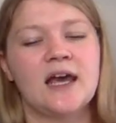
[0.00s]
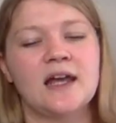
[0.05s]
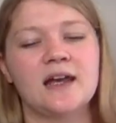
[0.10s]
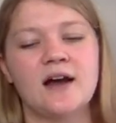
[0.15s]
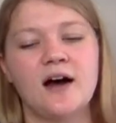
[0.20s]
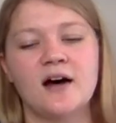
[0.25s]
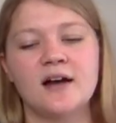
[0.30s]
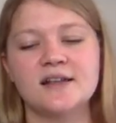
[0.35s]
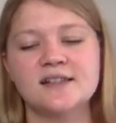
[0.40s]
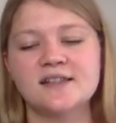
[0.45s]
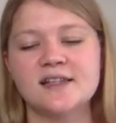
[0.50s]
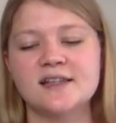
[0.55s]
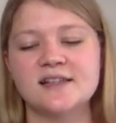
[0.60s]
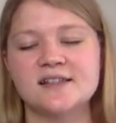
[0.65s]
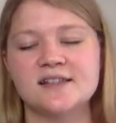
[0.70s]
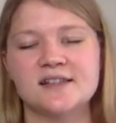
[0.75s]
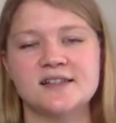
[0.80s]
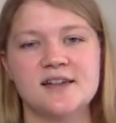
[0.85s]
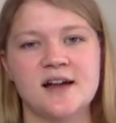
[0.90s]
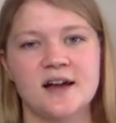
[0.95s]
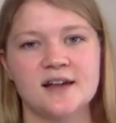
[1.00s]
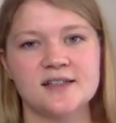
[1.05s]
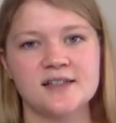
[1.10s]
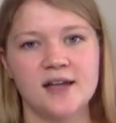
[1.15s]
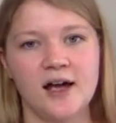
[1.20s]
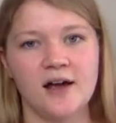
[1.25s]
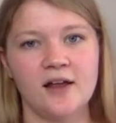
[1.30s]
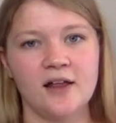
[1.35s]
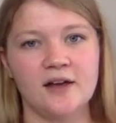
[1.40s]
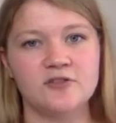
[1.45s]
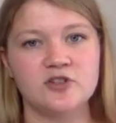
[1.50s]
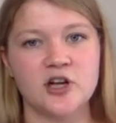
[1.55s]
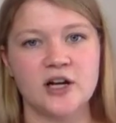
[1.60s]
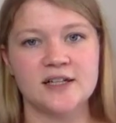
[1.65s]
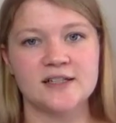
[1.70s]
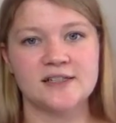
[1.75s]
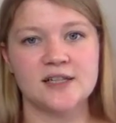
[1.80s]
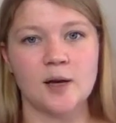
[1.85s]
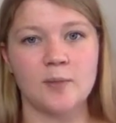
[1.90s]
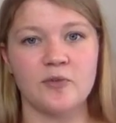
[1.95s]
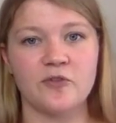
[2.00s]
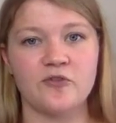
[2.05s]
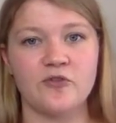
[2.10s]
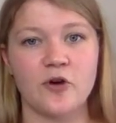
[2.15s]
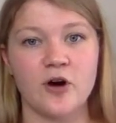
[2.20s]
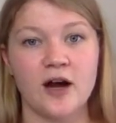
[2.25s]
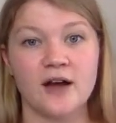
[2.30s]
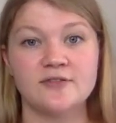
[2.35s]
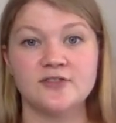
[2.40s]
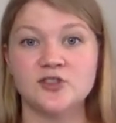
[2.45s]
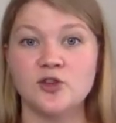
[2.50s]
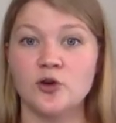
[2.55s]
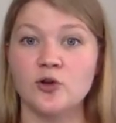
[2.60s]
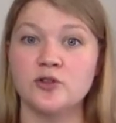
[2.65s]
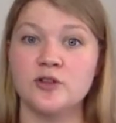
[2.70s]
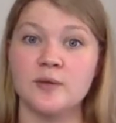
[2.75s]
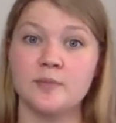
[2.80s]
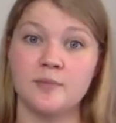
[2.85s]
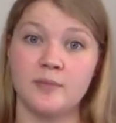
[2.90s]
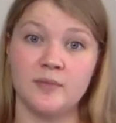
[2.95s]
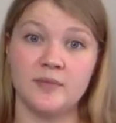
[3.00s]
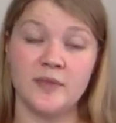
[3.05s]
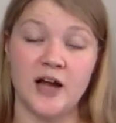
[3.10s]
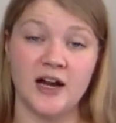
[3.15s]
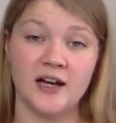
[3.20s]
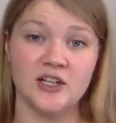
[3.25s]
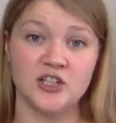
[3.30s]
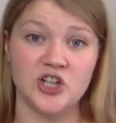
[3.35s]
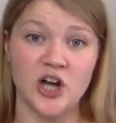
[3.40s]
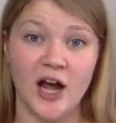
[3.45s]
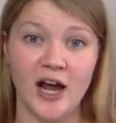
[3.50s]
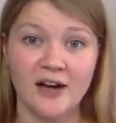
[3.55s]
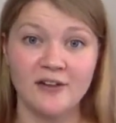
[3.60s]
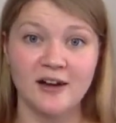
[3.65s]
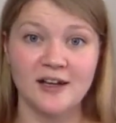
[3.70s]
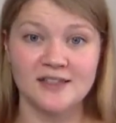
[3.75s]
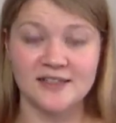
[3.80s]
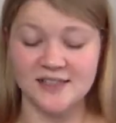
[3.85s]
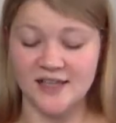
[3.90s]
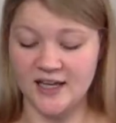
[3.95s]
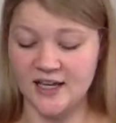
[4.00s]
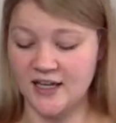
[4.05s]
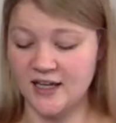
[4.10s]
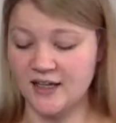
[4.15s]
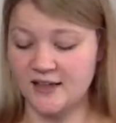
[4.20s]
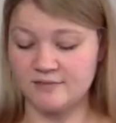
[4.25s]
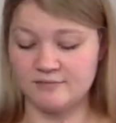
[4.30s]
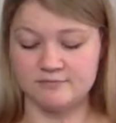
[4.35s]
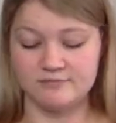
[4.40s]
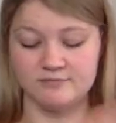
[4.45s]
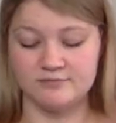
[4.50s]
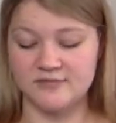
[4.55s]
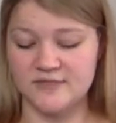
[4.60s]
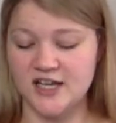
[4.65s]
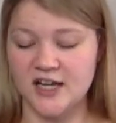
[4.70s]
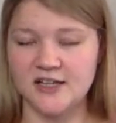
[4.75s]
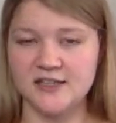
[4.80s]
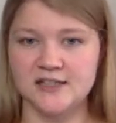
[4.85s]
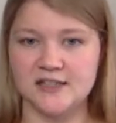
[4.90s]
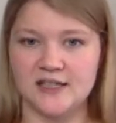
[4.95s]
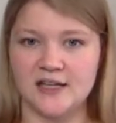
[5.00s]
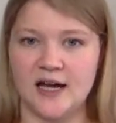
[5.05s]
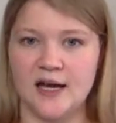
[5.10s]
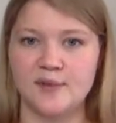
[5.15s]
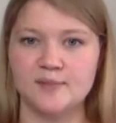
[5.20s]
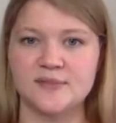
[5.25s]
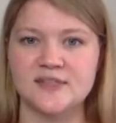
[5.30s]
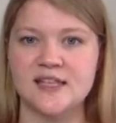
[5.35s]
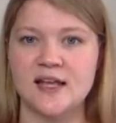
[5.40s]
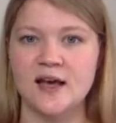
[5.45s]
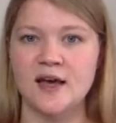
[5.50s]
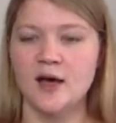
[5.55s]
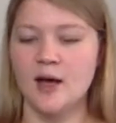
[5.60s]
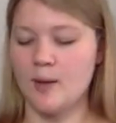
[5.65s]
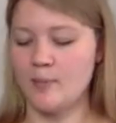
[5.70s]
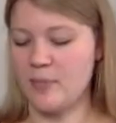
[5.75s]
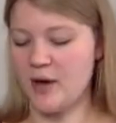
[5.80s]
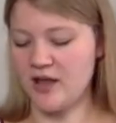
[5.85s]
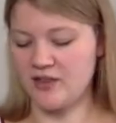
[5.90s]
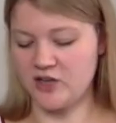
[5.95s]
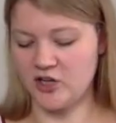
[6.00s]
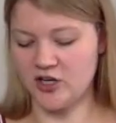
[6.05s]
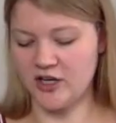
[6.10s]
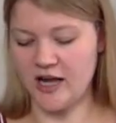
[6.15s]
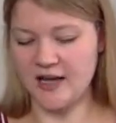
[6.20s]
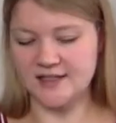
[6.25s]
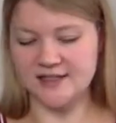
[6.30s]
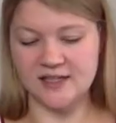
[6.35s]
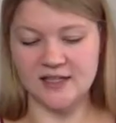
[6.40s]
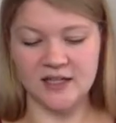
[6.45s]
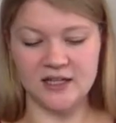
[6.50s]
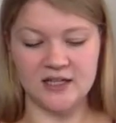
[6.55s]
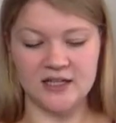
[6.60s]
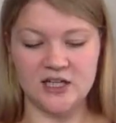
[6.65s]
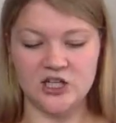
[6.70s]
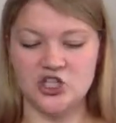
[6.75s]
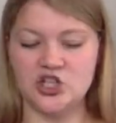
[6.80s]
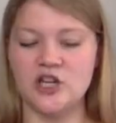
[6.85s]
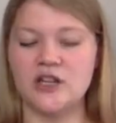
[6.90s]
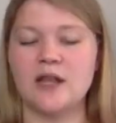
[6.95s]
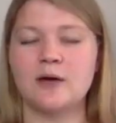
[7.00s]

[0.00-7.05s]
And honestly, this is not a style I've tried to sell before. I've sold the 9 inch high rise skinny tons of times. But they're in excellent condition.